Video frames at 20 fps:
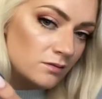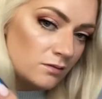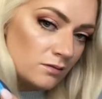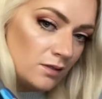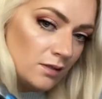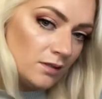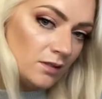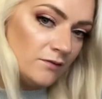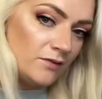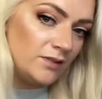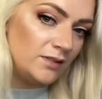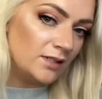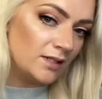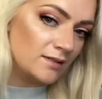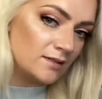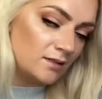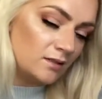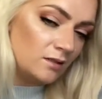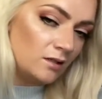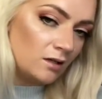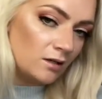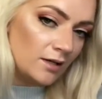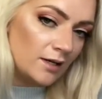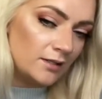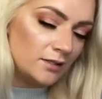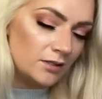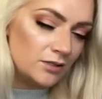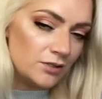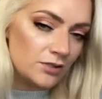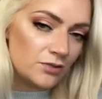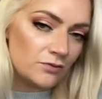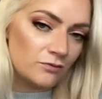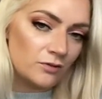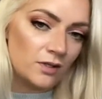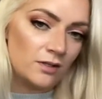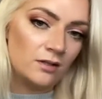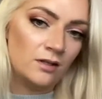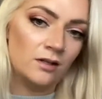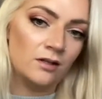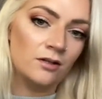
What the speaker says: And if it doesn't, I'll kind of just run the